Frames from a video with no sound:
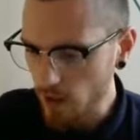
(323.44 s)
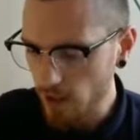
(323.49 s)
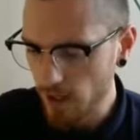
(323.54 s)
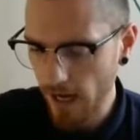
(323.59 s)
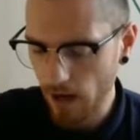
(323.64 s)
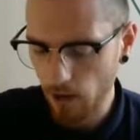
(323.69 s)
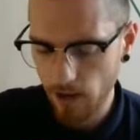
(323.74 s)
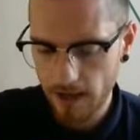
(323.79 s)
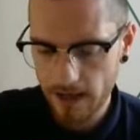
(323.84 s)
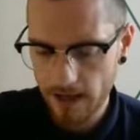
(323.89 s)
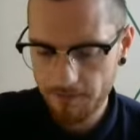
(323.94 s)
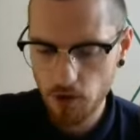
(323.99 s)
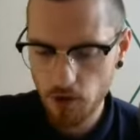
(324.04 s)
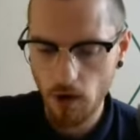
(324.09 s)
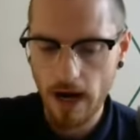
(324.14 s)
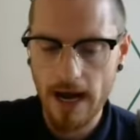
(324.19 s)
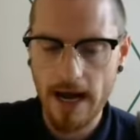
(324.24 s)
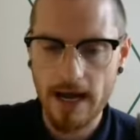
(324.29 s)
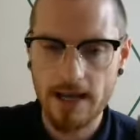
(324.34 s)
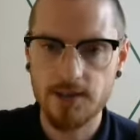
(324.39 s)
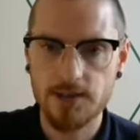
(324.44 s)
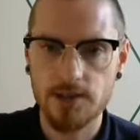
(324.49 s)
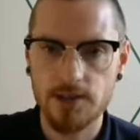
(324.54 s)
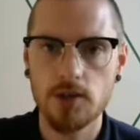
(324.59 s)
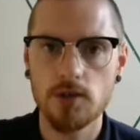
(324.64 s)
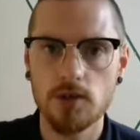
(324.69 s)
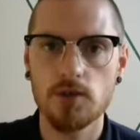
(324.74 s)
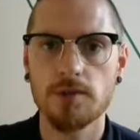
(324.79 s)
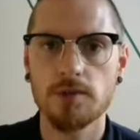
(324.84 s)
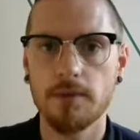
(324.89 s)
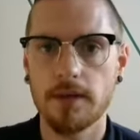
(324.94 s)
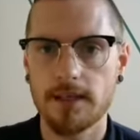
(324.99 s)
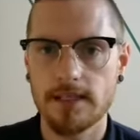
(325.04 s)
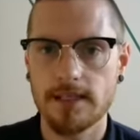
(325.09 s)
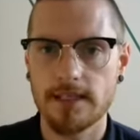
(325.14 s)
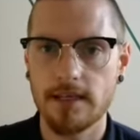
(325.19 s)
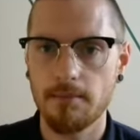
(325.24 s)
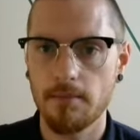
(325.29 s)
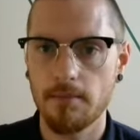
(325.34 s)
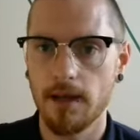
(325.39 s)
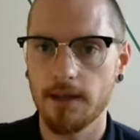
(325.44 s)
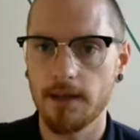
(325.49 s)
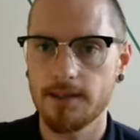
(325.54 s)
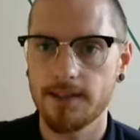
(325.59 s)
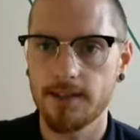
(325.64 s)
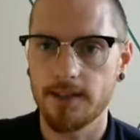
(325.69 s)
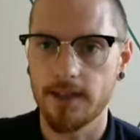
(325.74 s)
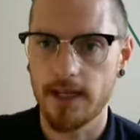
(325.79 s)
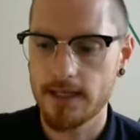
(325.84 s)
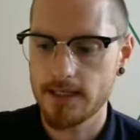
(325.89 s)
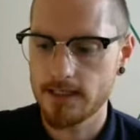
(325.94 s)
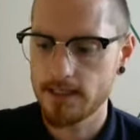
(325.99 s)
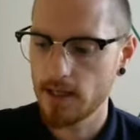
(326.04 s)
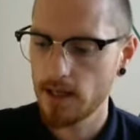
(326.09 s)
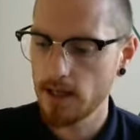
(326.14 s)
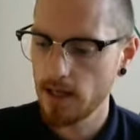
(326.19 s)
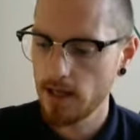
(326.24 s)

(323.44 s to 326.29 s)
Now, if you're asked to do something similar to this,